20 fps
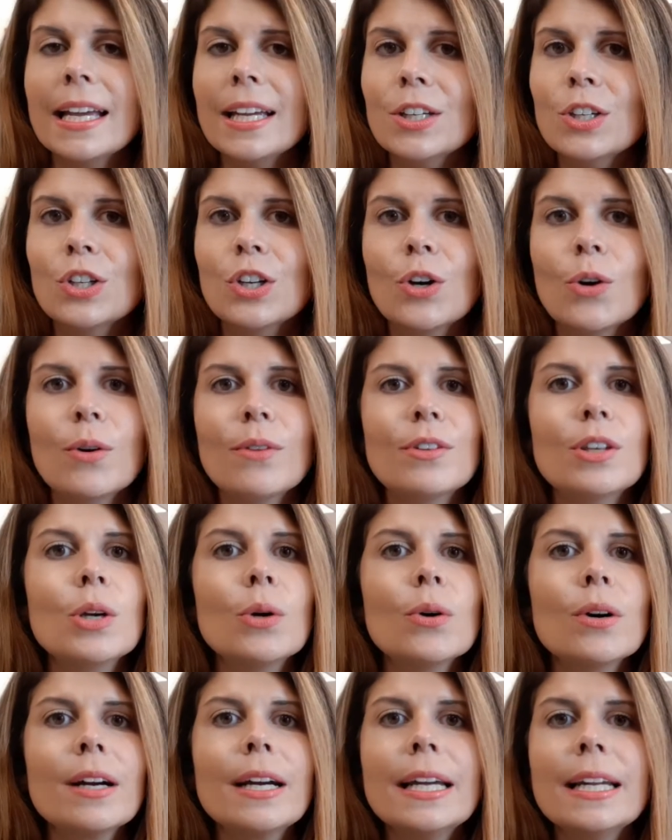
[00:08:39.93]
you know, if you
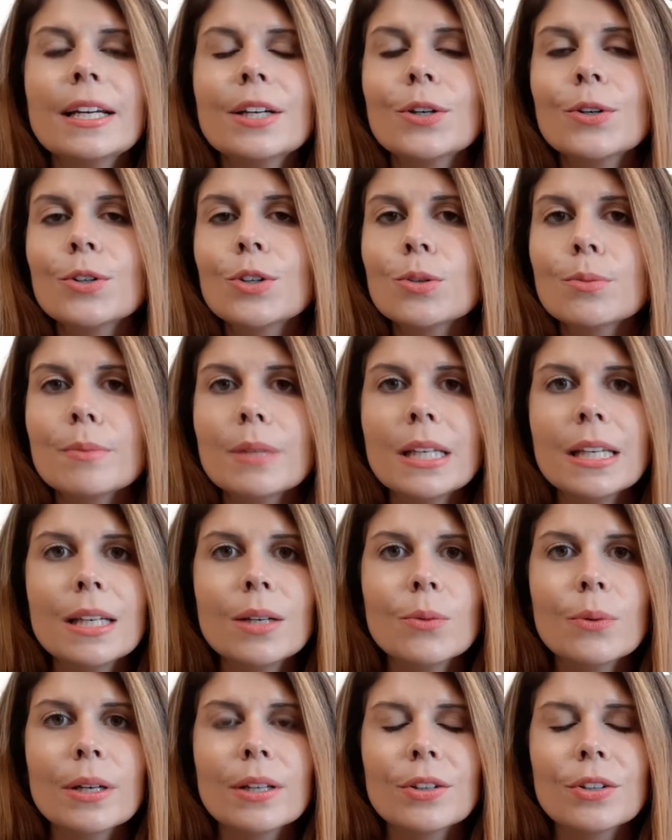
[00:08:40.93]
are in a Google Meet
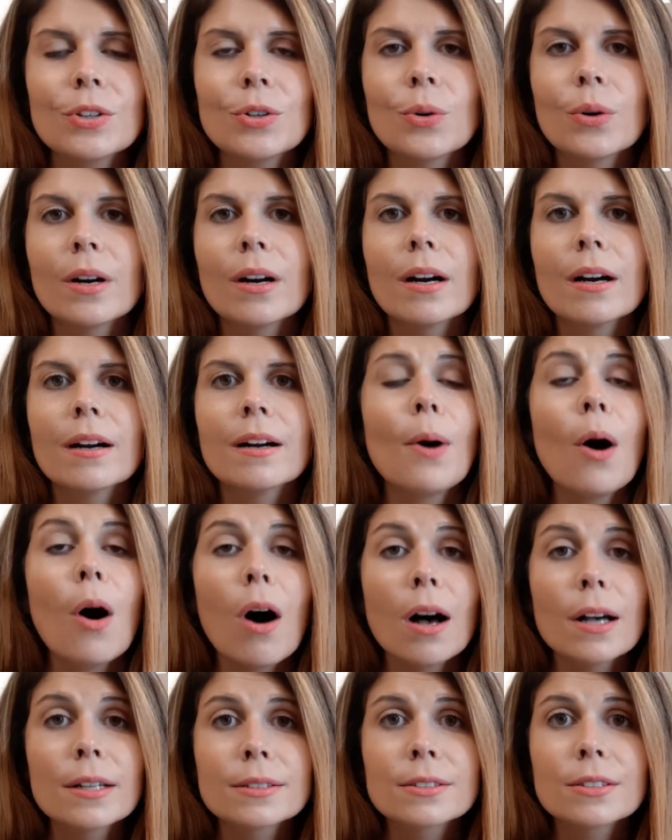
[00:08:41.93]
with your
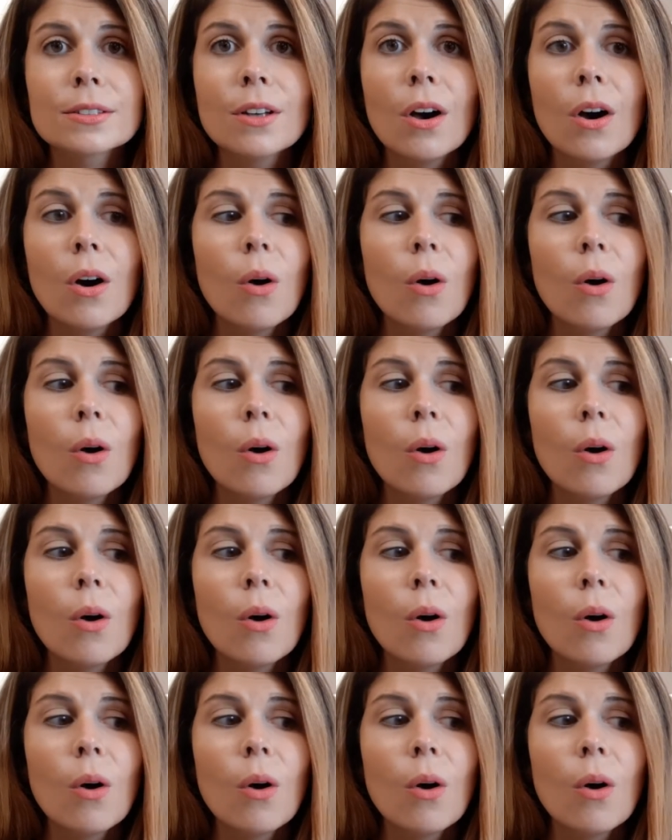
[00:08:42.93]
boss,